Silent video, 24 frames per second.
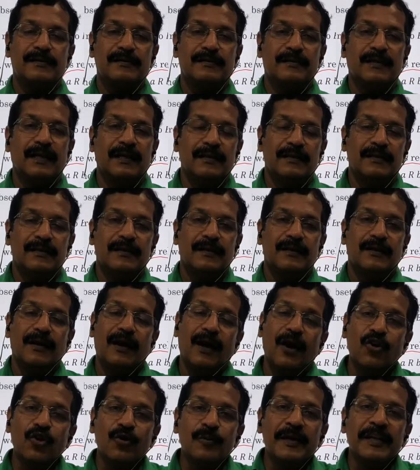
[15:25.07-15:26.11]
Then
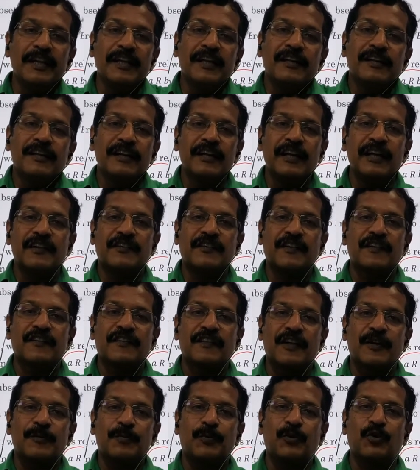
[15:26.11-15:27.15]
how many relations
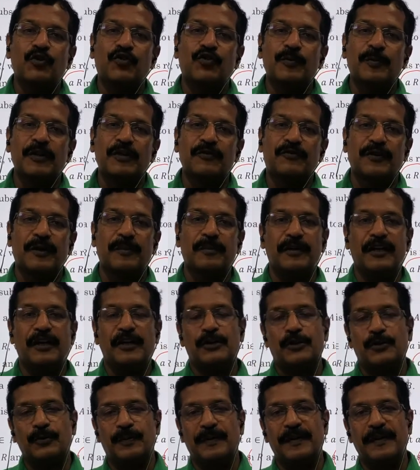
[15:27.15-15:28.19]
are possible from
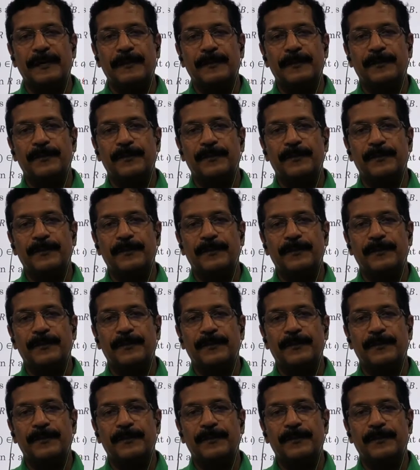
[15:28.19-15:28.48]
A to B?